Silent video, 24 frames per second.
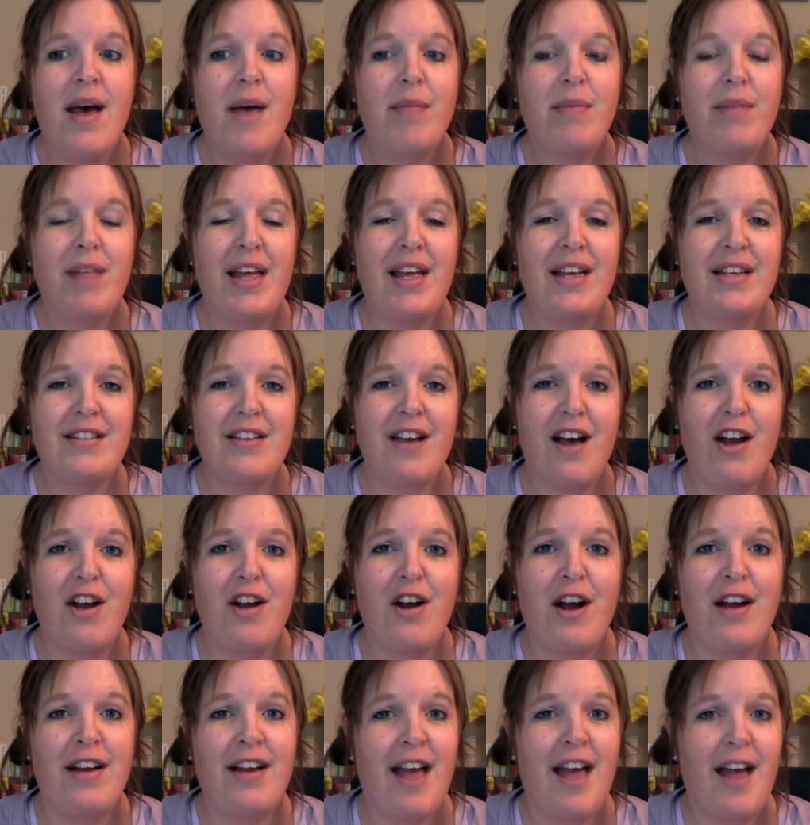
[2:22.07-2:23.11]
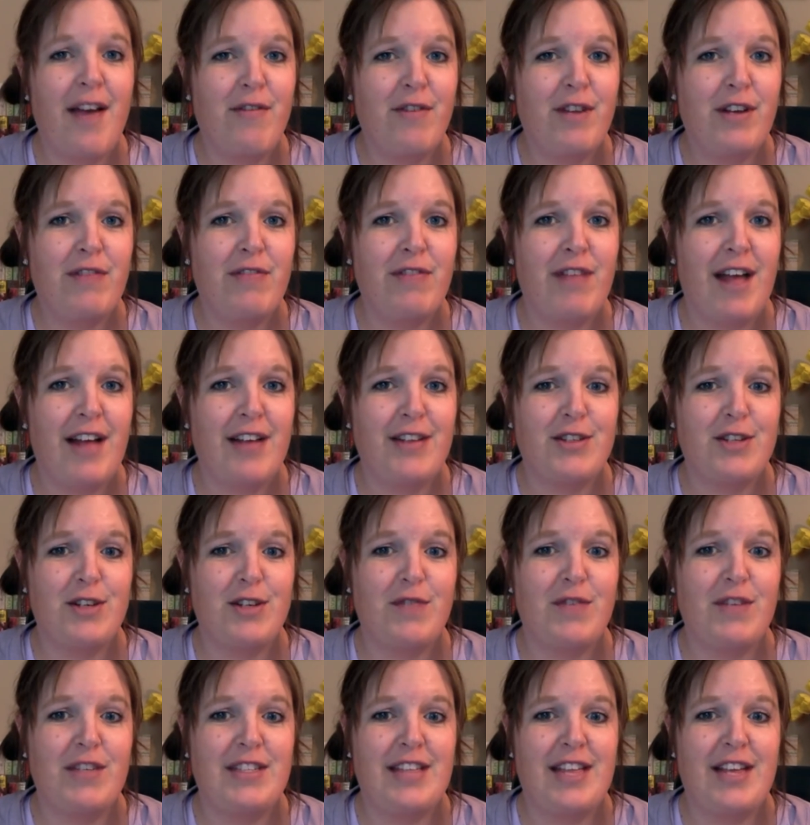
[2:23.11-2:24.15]
playing soccer on every flat
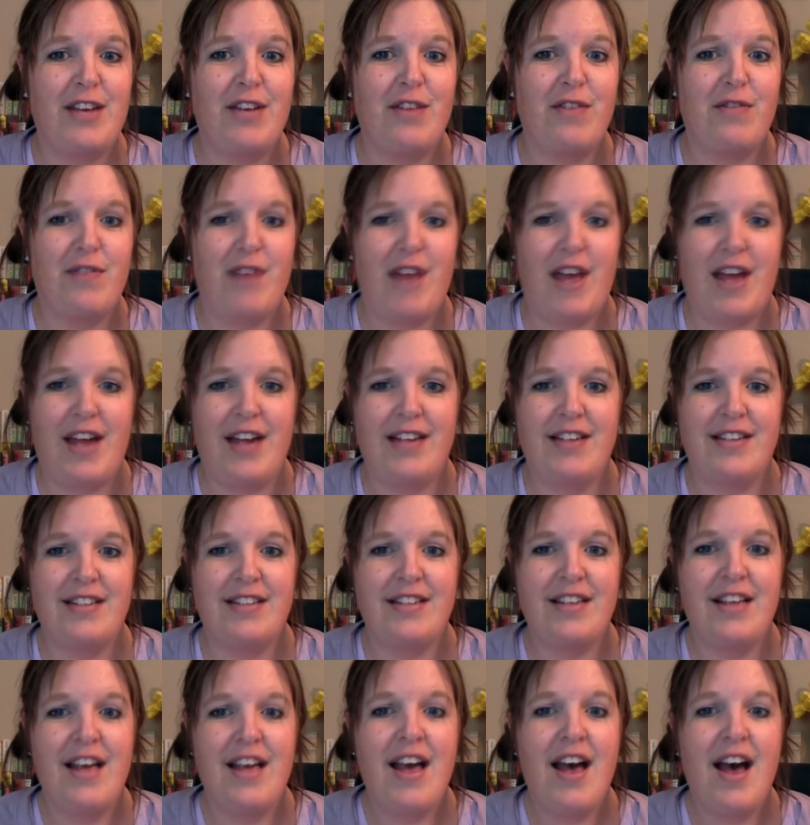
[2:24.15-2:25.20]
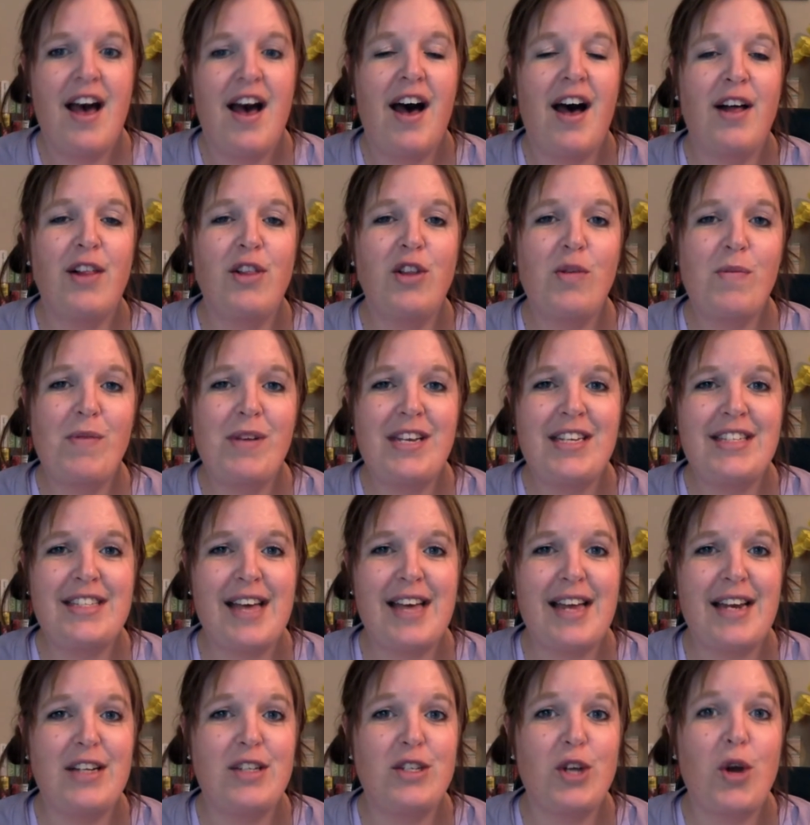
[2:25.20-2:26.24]
surface they could find uh, Luma
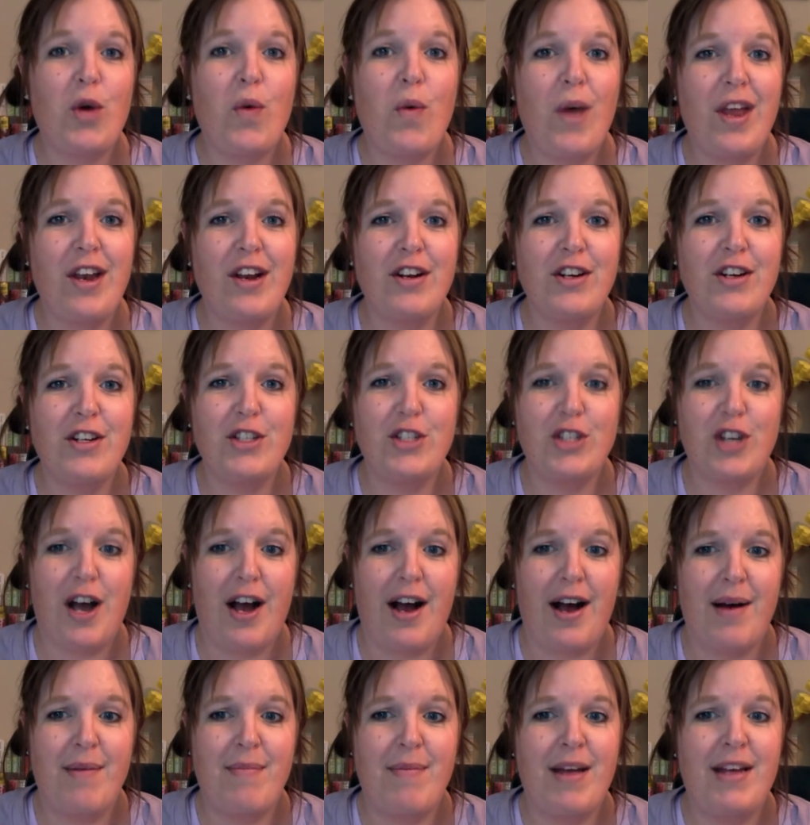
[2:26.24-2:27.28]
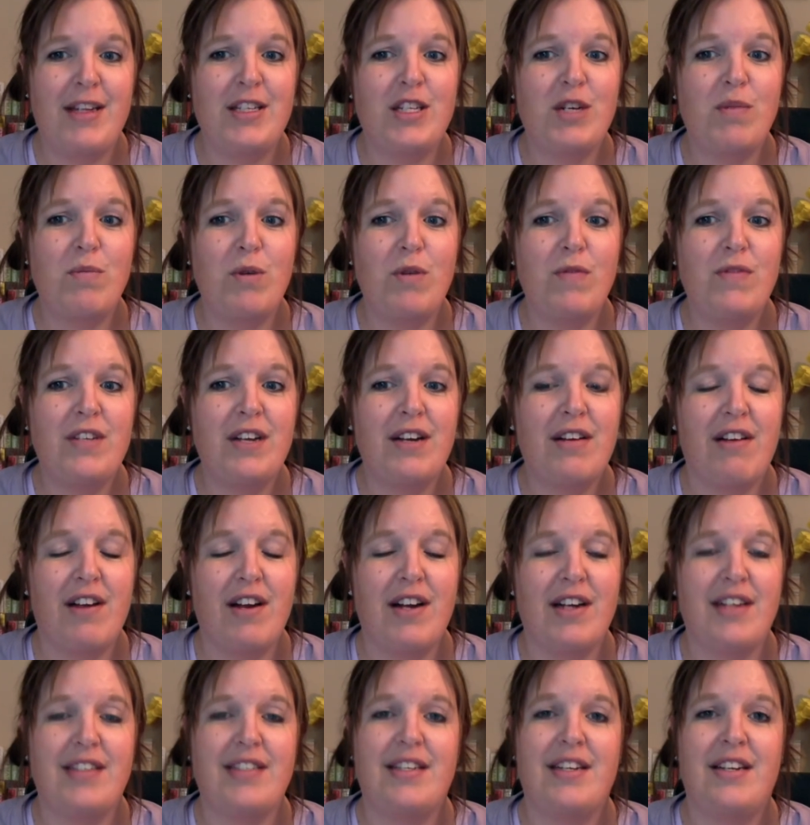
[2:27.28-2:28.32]
decided to quit her job and to move to
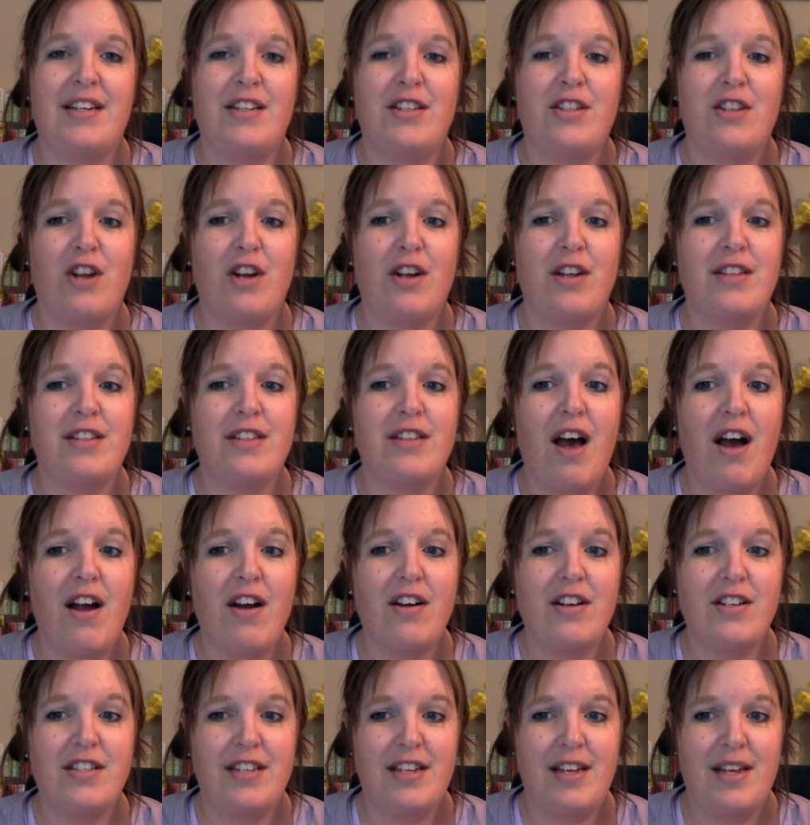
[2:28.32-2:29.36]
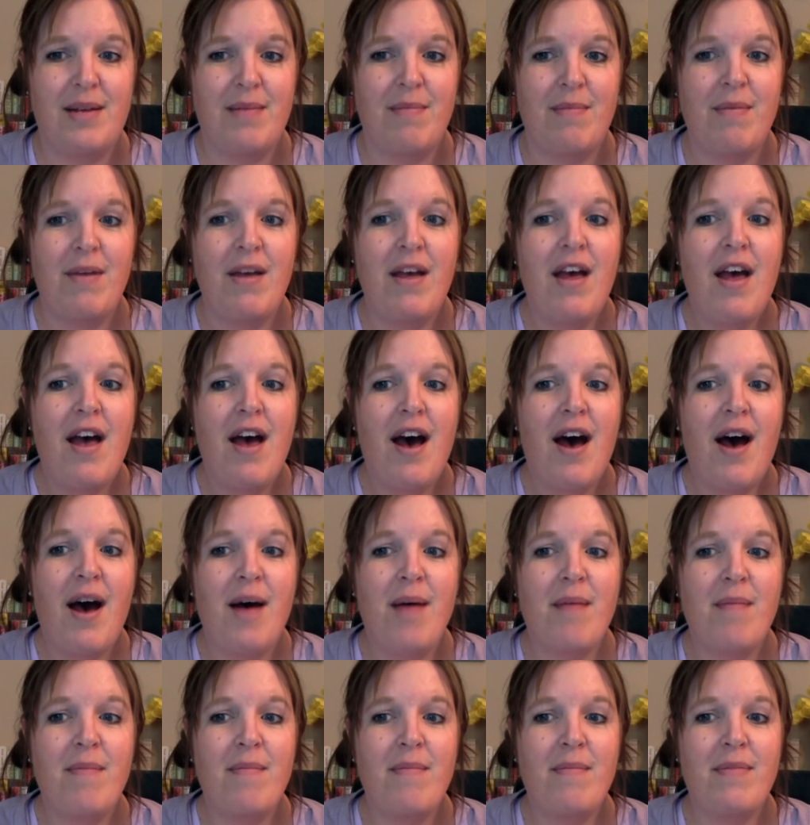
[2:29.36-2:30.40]
Clarkston and to start a soccer team
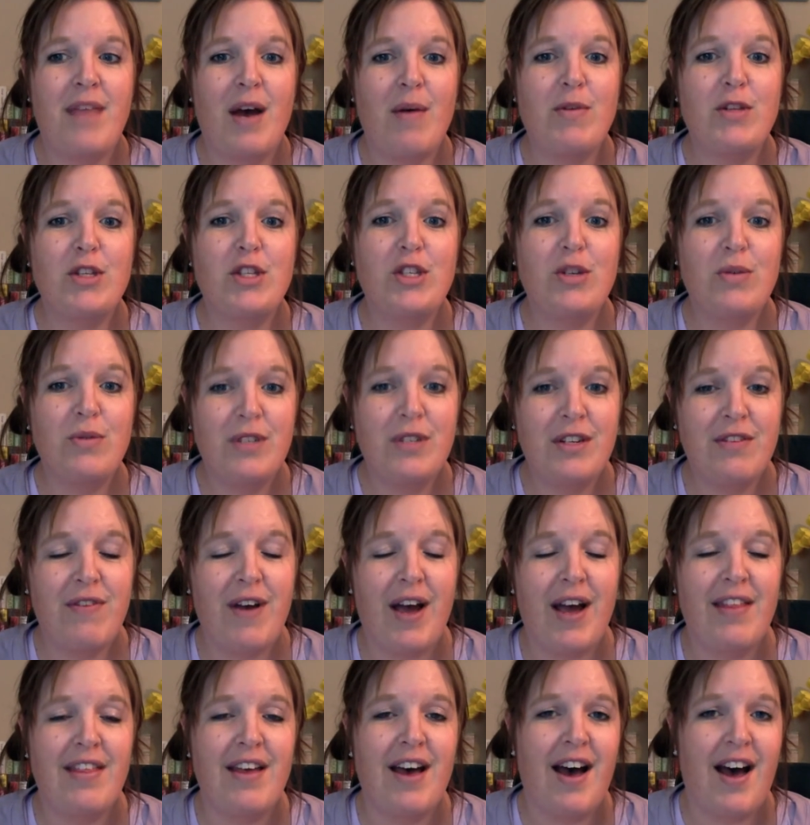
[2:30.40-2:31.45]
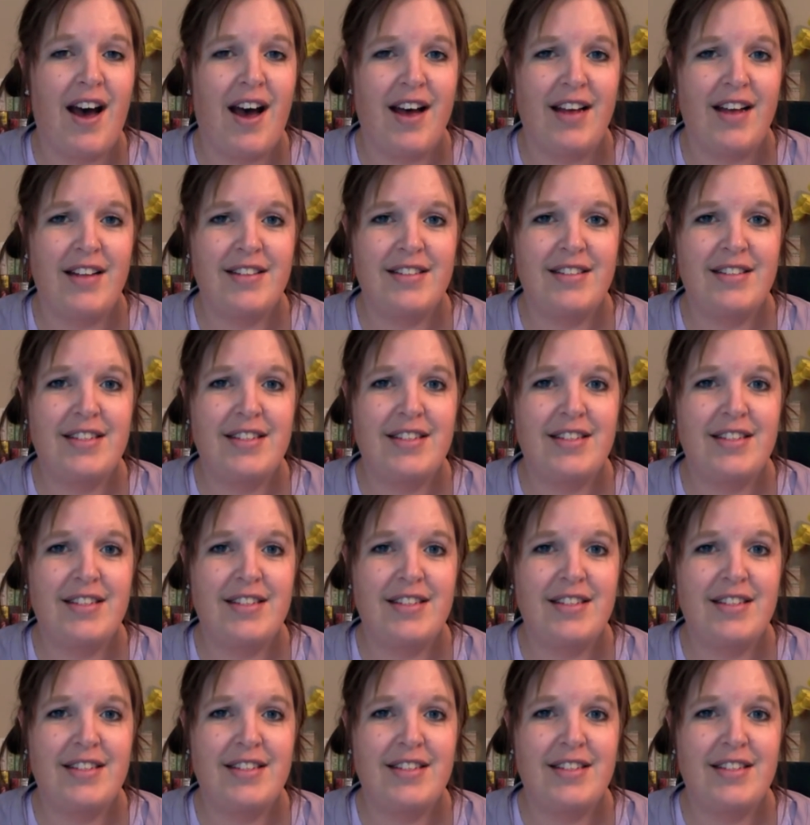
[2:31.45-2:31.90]
um, that would soon defy the odds.